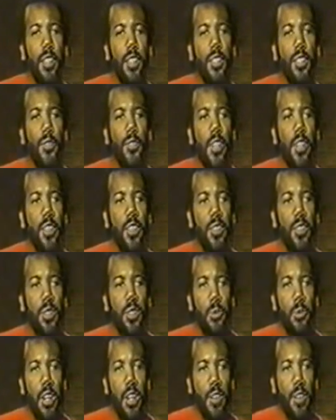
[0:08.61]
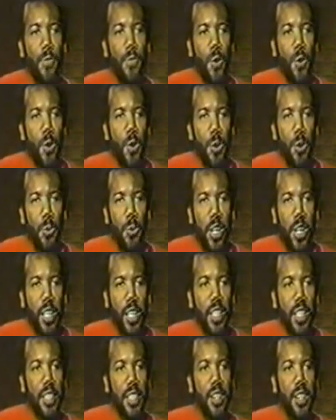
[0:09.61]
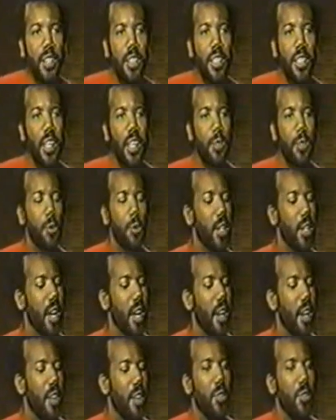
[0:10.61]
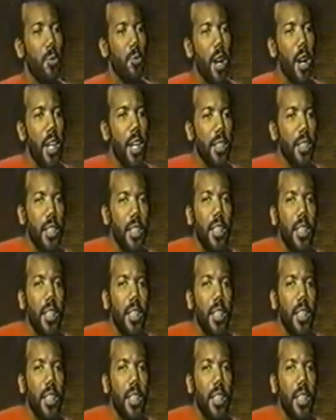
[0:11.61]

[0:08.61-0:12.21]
fingers 3 and 4 really start to get a workout after a while.